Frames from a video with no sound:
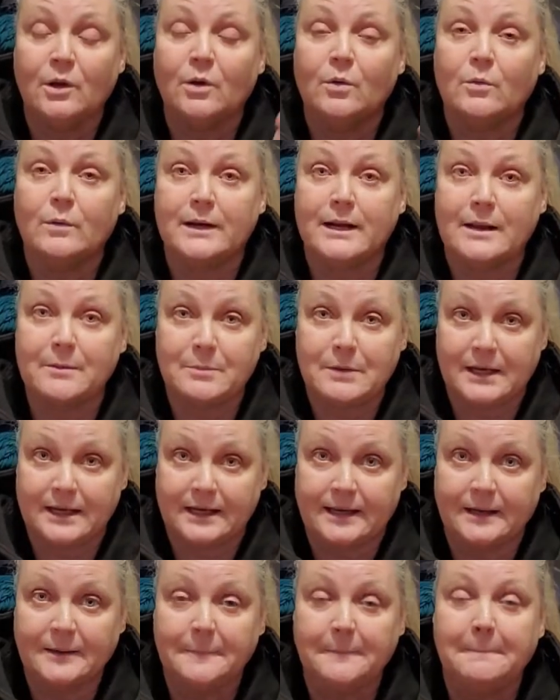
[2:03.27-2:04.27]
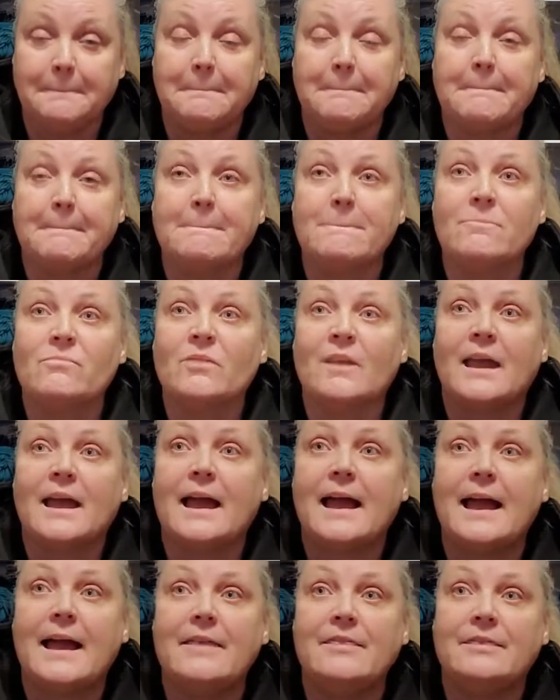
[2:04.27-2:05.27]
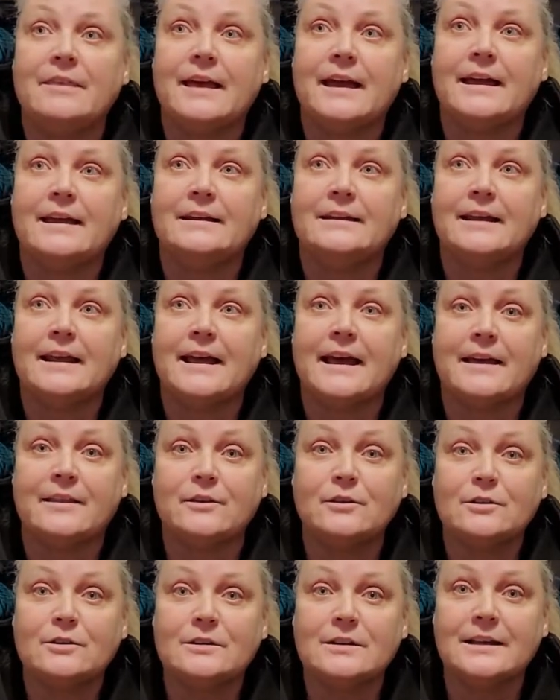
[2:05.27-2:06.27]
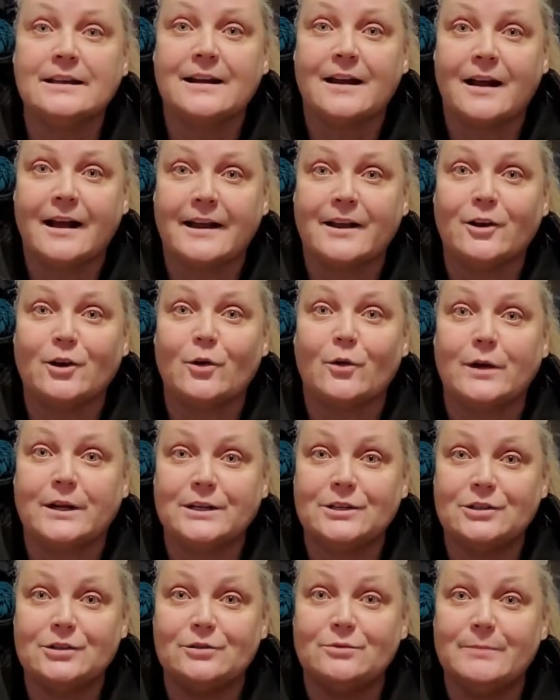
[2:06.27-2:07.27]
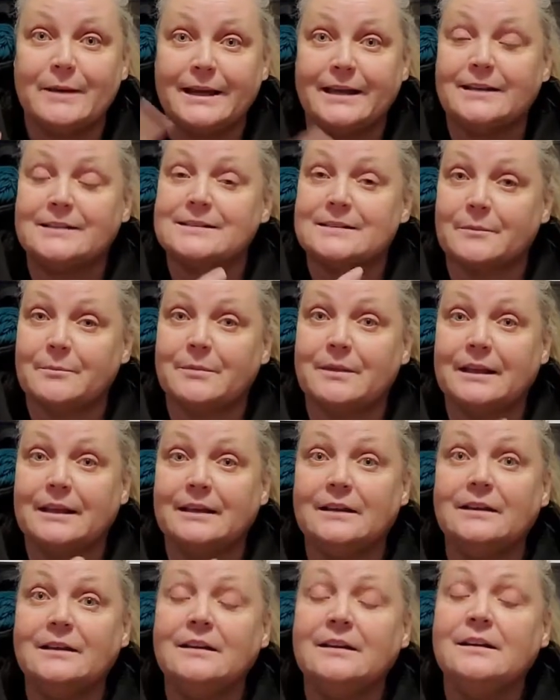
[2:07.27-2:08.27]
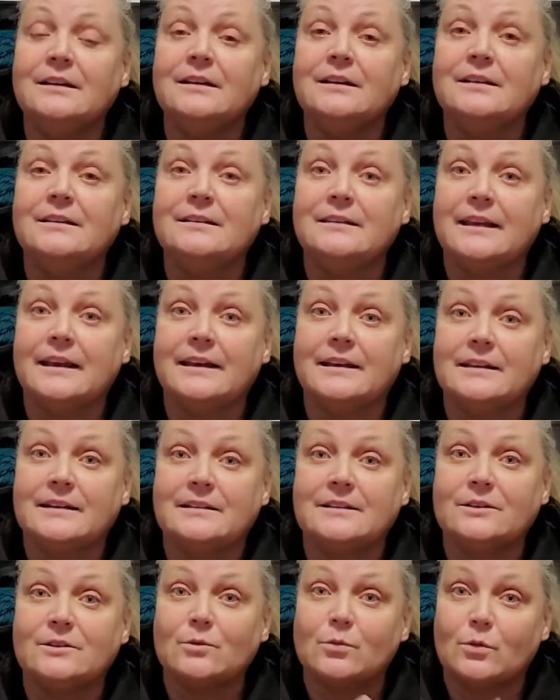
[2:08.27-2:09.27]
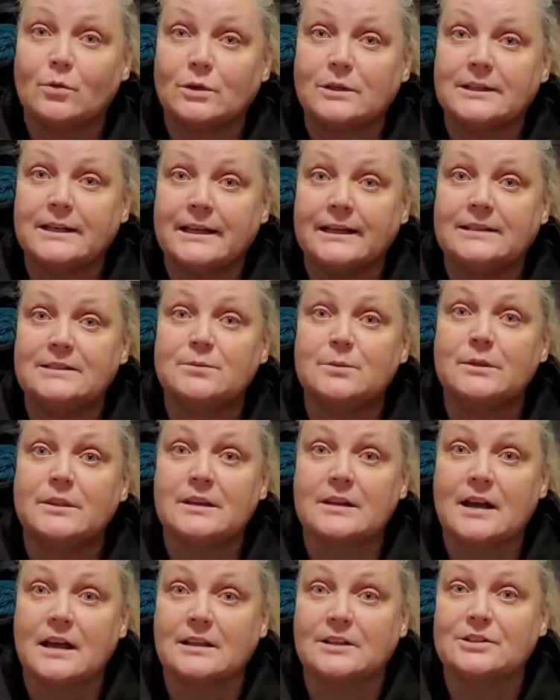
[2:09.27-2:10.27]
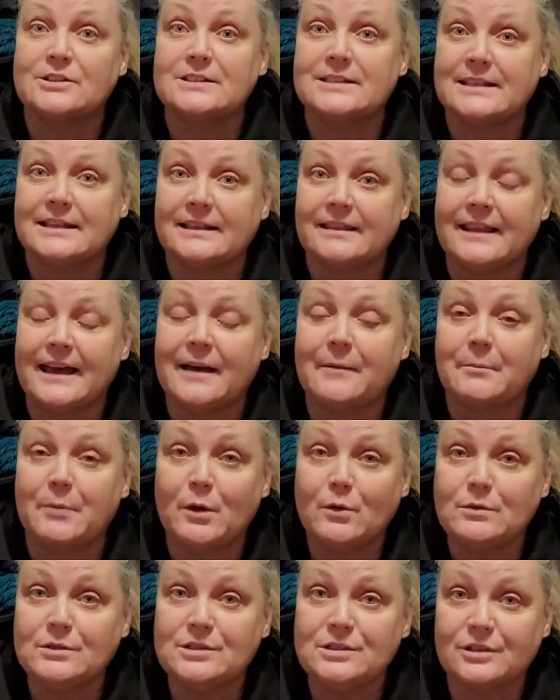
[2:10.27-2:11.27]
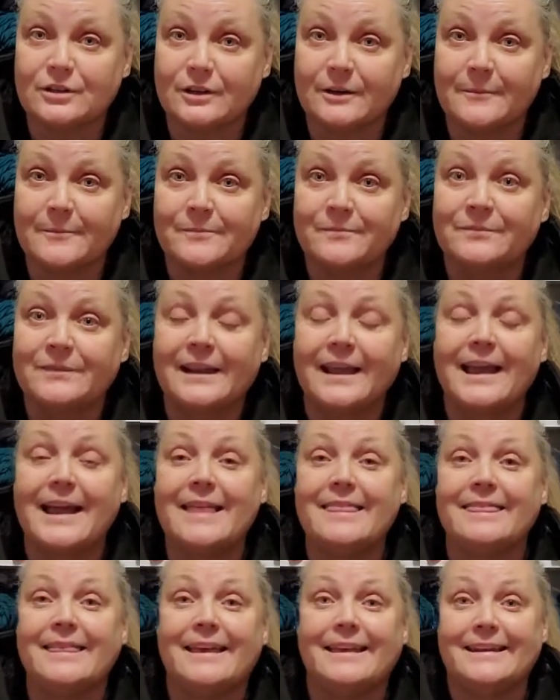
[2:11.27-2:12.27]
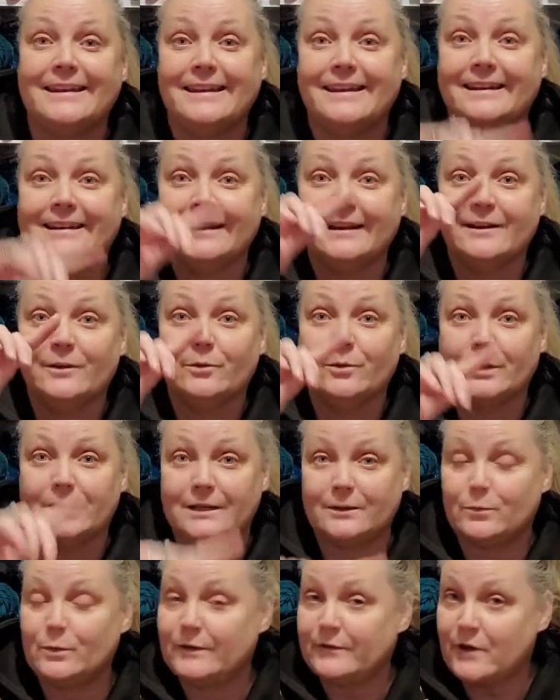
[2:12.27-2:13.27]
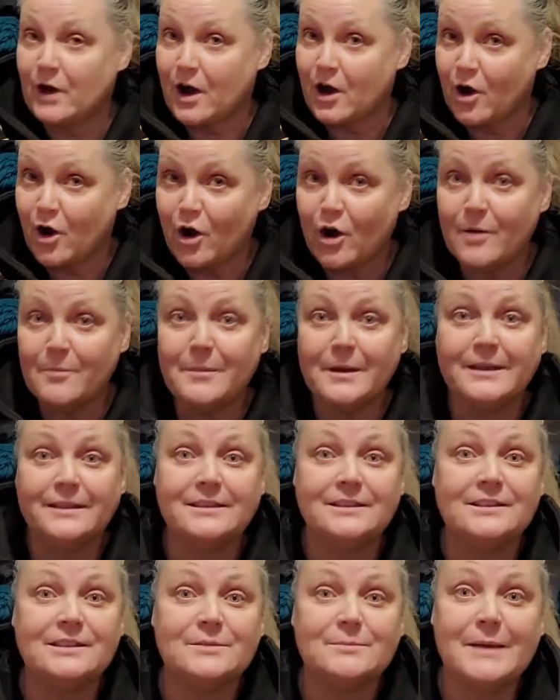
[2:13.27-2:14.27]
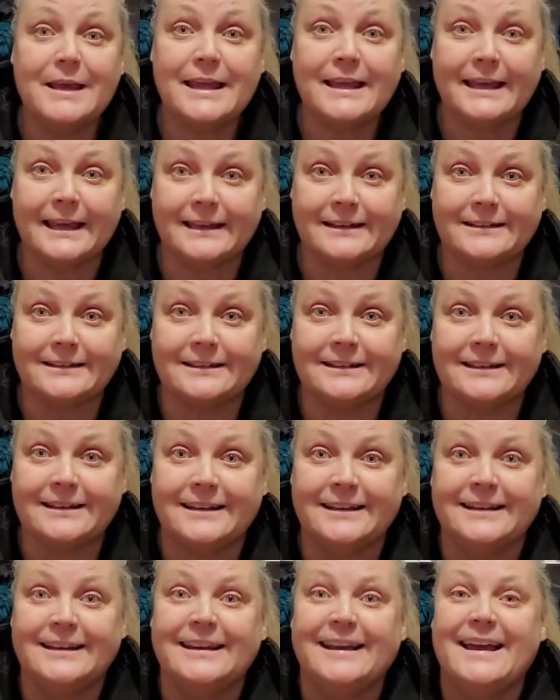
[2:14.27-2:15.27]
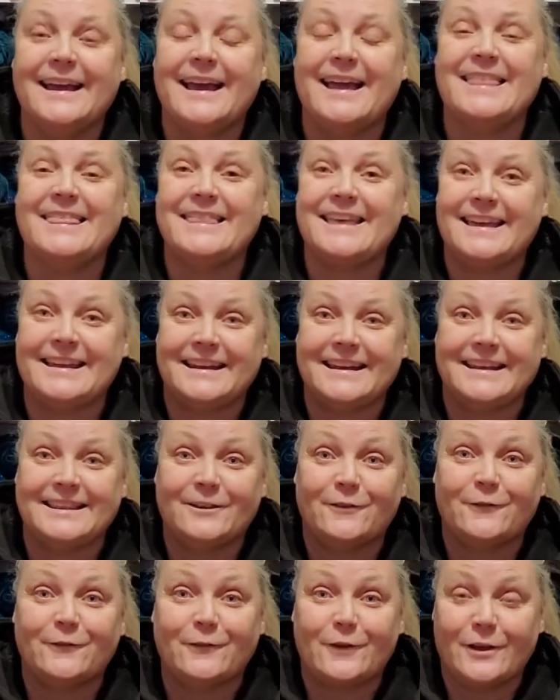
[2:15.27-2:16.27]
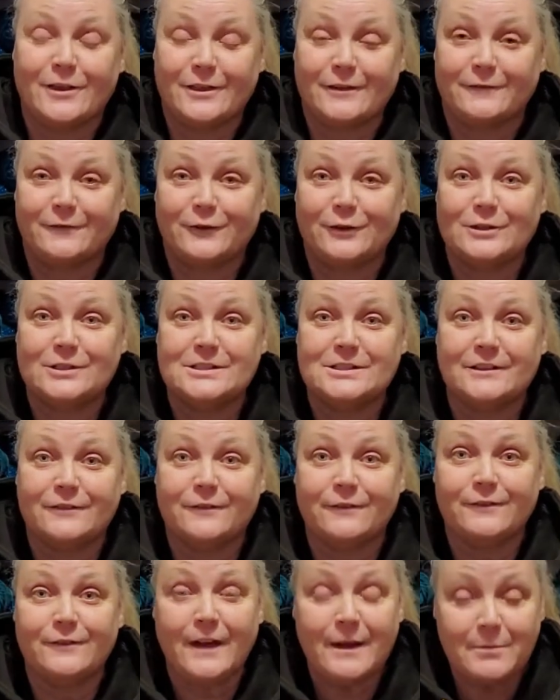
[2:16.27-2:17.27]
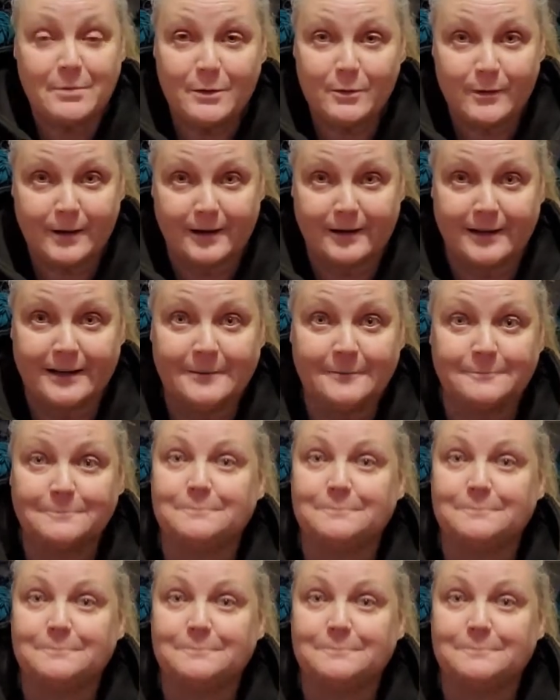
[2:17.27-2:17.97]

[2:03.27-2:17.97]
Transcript: when I pick it. And then Heather and I are going to make something that coordinates with the colors in that poster. And then we're, we've got all month to make it. And then the, on the 1st of February,